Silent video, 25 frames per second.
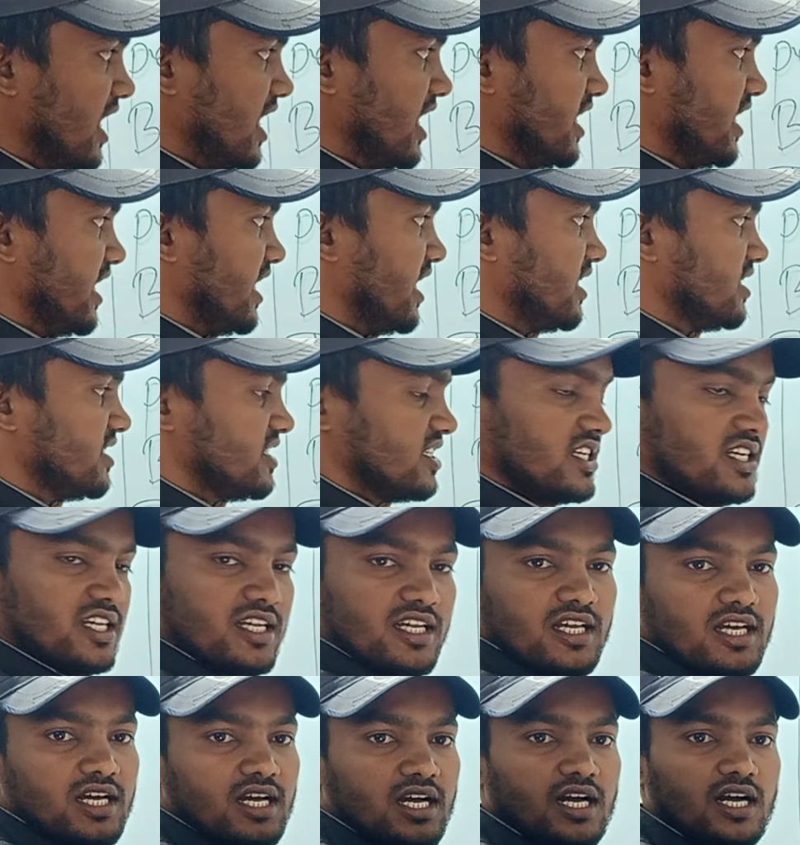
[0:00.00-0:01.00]
I had
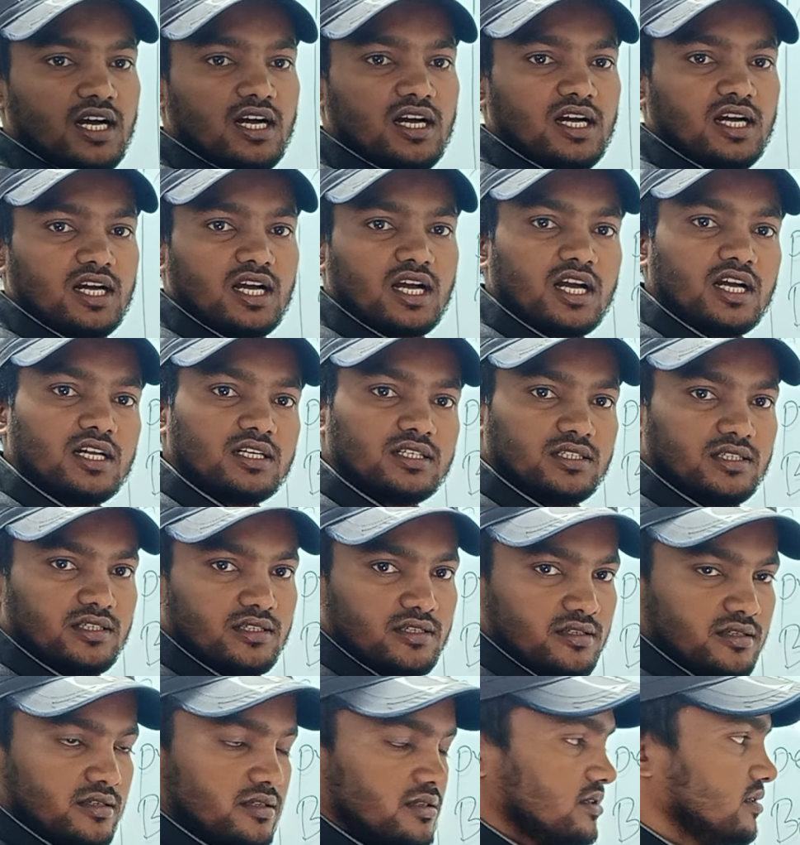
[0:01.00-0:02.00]
a
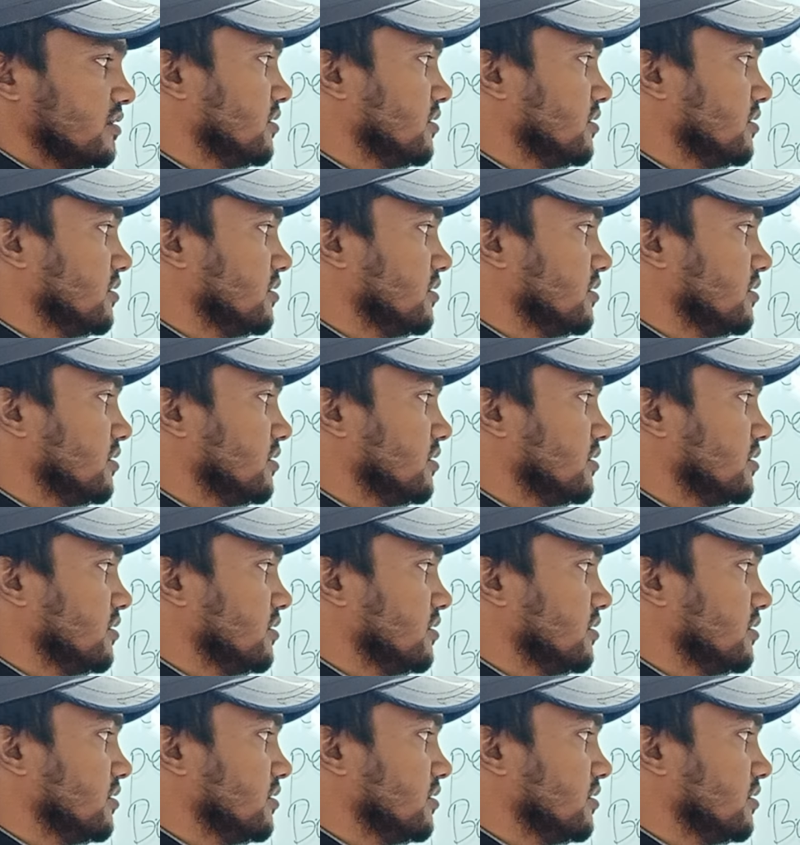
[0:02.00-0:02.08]
car.